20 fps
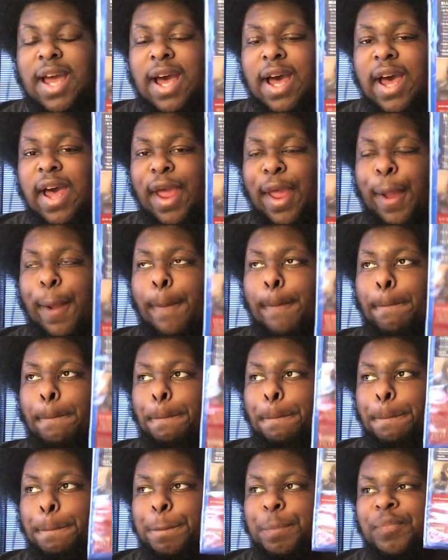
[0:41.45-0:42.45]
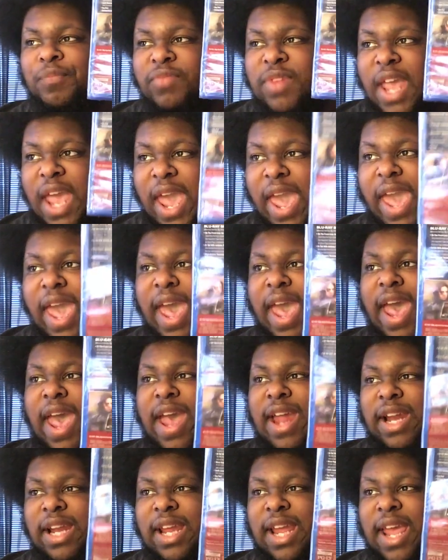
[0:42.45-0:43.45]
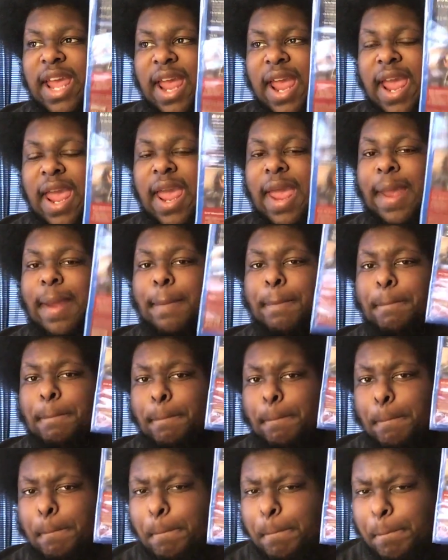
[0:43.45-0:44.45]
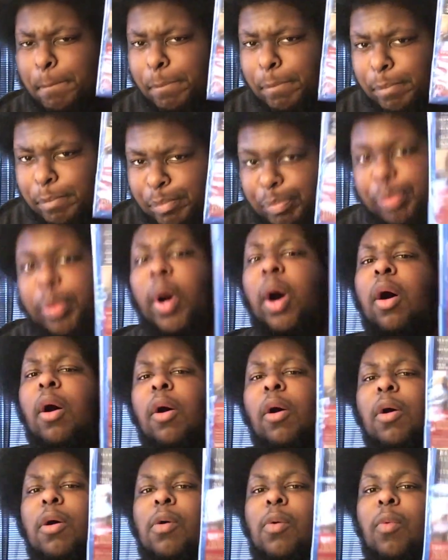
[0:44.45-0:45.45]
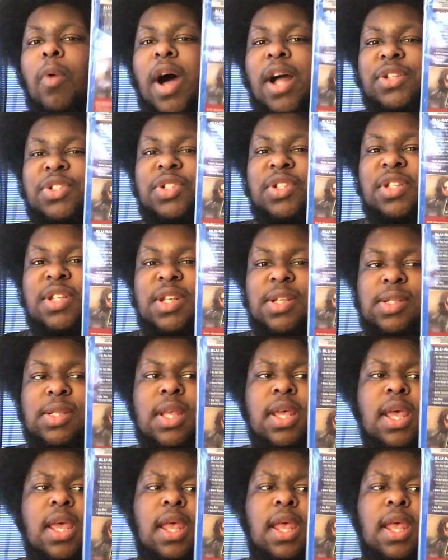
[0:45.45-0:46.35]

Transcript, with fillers: I had a ball watching this.